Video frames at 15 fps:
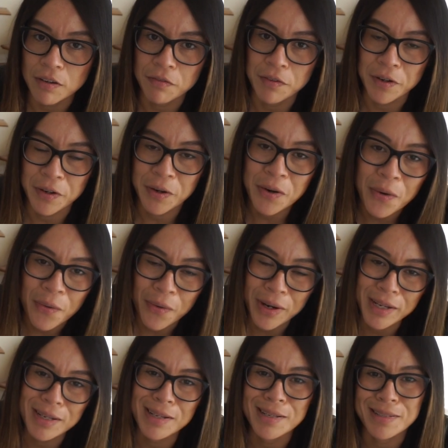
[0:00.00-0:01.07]
if your
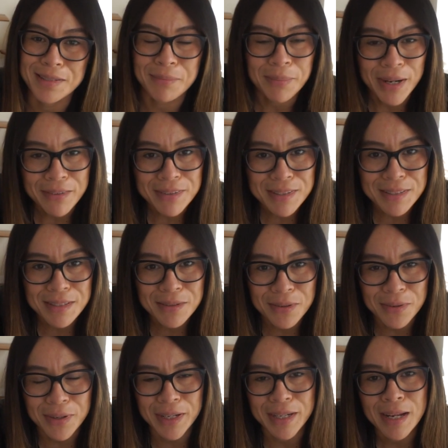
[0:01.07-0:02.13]
coin is a privacy
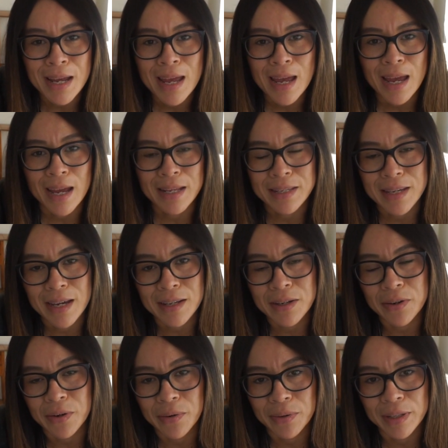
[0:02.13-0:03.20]
coin and yet
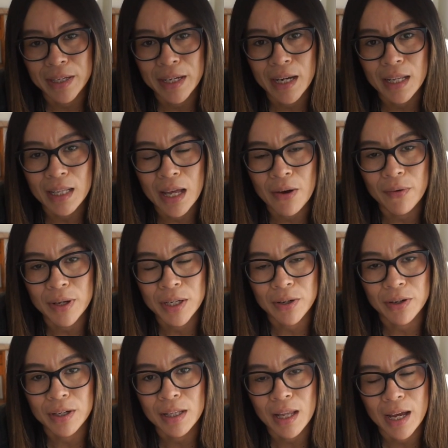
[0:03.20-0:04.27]
you're only allowing
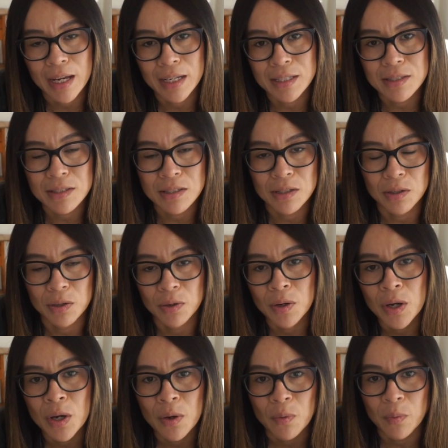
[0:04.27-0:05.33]
your clients to
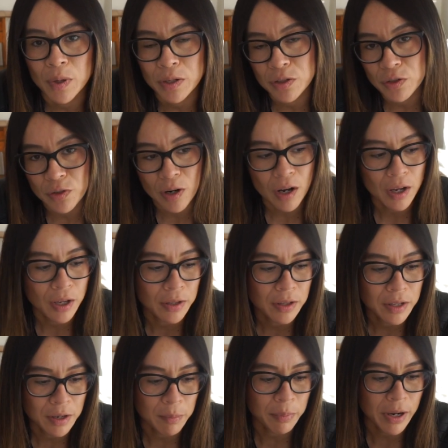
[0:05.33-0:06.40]
withdraw
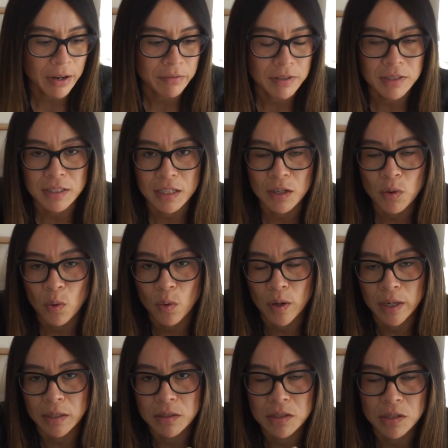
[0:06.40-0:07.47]
the privacy
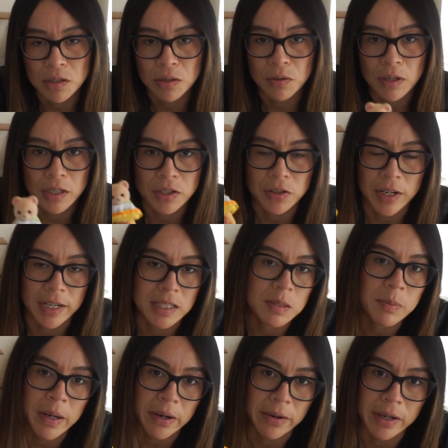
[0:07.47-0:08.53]
coin to a
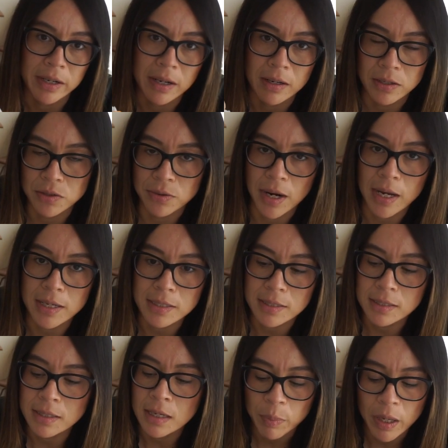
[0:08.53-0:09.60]
transparent
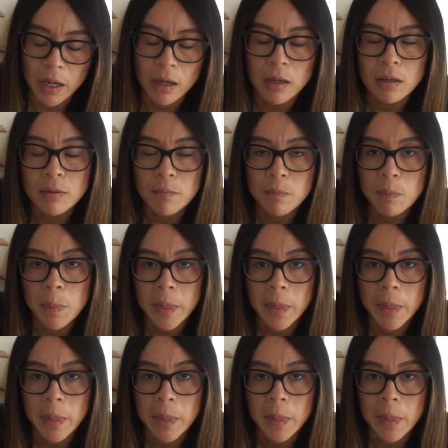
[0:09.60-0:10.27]
address. But